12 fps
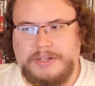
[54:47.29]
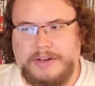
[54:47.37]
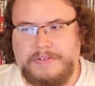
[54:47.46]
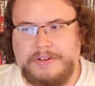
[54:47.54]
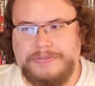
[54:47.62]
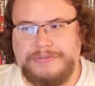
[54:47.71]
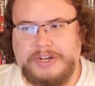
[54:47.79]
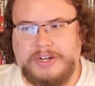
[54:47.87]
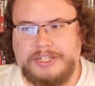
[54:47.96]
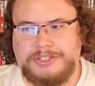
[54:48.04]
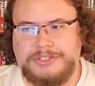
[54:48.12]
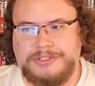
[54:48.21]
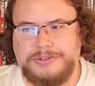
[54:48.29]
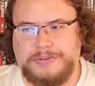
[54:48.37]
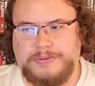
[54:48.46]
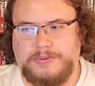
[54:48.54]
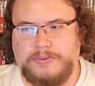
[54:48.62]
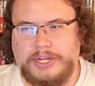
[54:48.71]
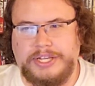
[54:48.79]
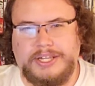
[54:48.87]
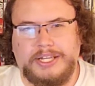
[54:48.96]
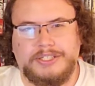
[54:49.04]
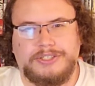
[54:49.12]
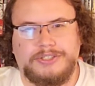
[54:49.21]
A, a very
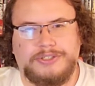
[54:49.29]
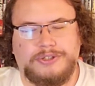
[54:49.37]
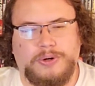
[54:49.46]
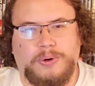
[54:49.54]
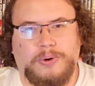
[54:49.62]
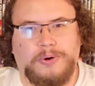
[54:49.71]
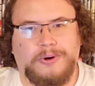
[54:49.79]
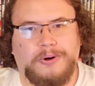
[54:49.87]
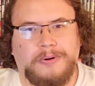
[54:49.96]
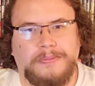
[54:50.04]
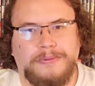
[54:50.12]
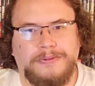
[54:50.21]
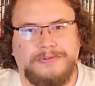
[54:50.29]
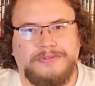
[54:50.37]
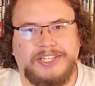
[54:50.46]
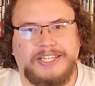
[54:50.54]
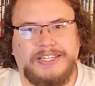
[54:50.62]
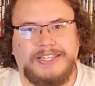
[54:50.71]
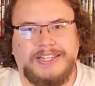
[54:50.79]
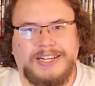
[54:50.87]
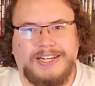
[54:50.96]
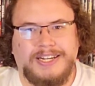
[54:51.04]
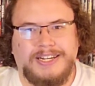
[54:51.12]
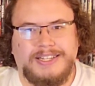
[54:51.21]
surrealist horror movie
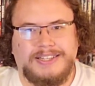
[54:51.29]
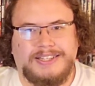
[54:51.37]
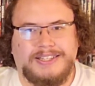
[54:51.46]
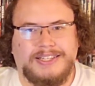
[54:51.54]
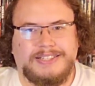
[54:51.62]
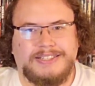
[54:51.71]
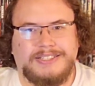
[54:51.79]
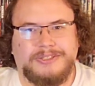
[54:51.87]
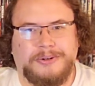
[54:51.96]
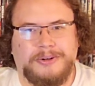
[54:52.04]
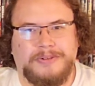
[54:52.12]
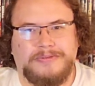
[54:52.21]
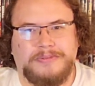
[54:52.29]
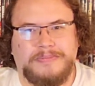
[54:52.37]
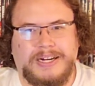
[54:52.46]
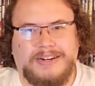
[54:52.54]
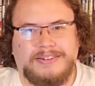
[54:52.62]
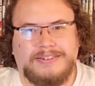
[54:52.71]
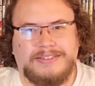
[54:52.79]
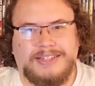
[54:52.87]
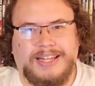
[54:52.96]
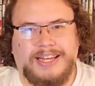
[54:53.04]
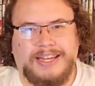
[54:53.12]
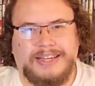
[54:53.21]
that's sort of about
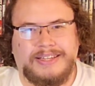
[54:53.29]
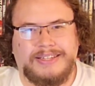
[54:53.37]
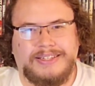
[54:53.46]
like